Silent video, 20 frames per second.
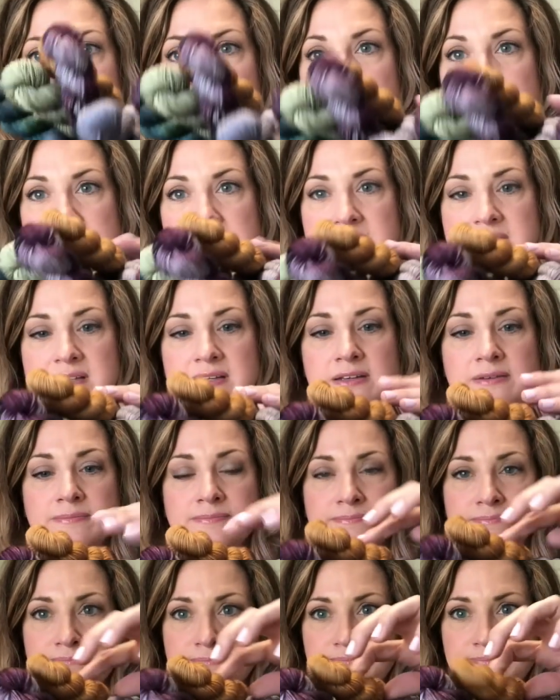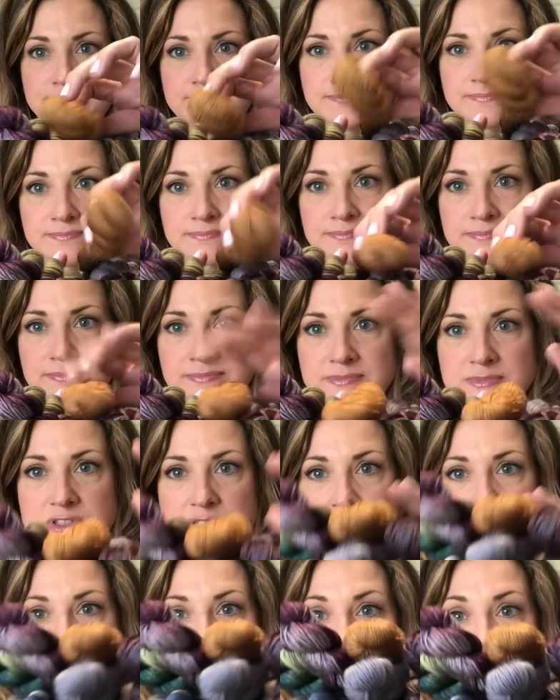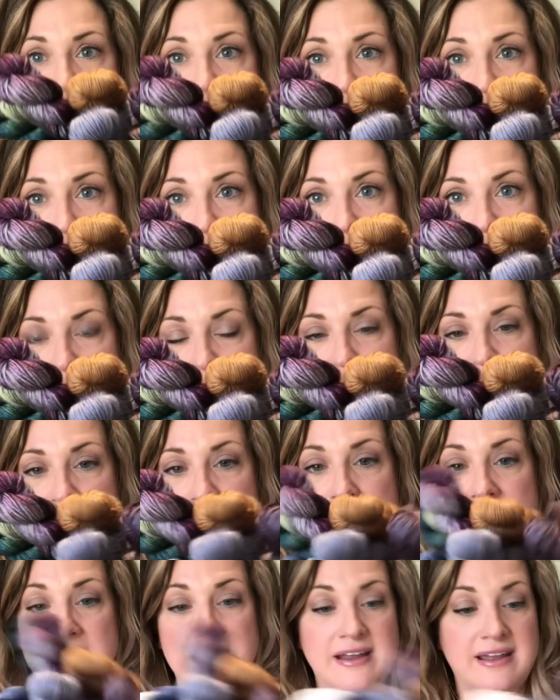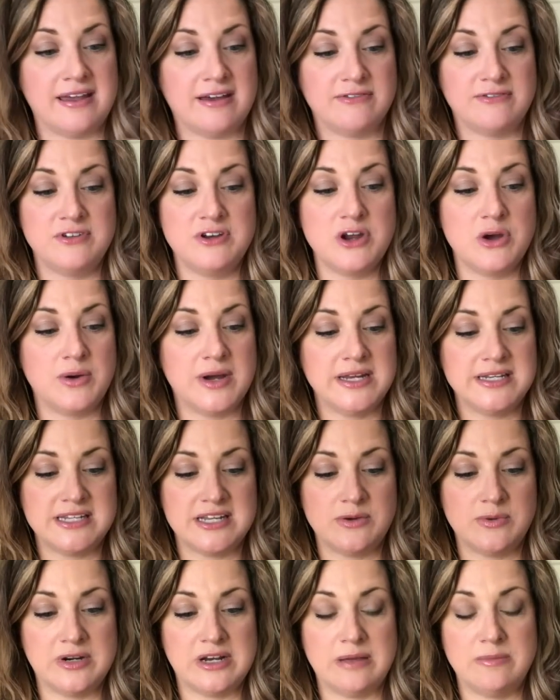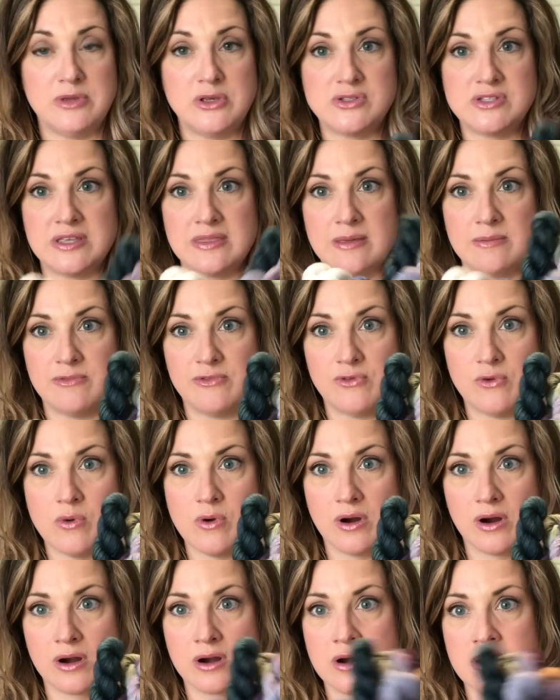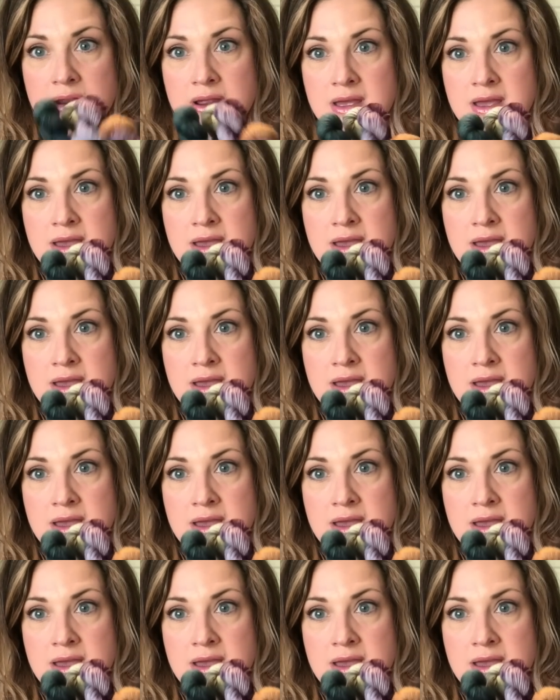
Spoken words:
Amazing. So I had to have them and I have no idea what I'm using them for.